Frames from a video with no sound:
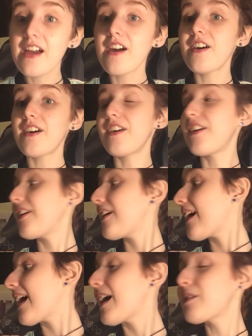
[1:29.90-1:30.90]
Uh,
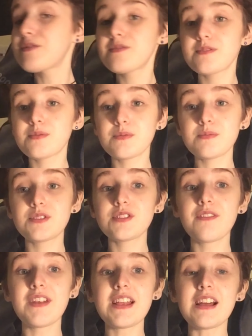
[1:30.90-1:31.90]
I've, so
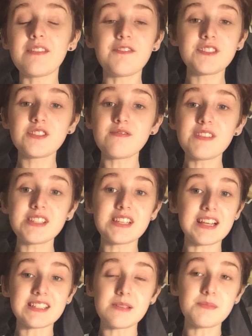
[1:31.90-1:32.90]
they, I've, for some reason
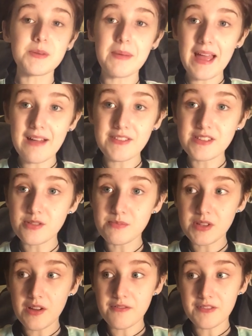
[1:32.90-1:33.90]
I seem to be having some
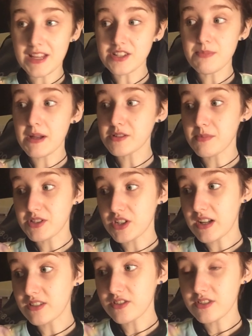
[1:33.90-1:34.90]
sort of flashback to my
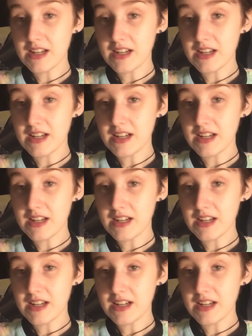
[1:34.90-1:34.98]
childhood.